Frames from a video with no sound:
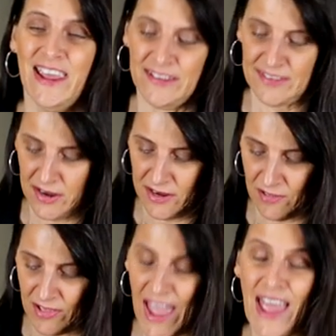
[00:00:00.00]
So
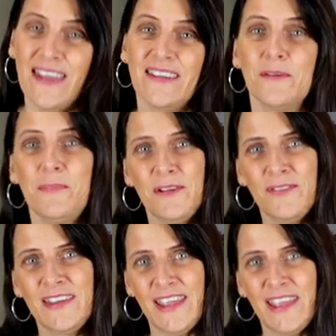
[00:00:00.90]
it'll add a bit of
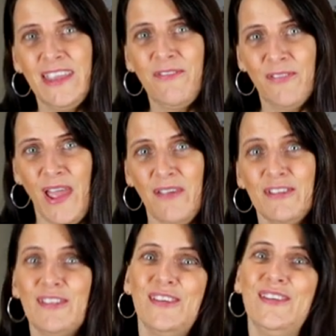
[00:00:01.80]
an eggy flavour
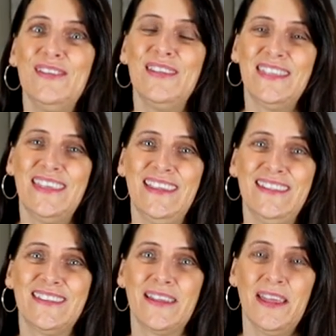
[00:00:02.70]
to these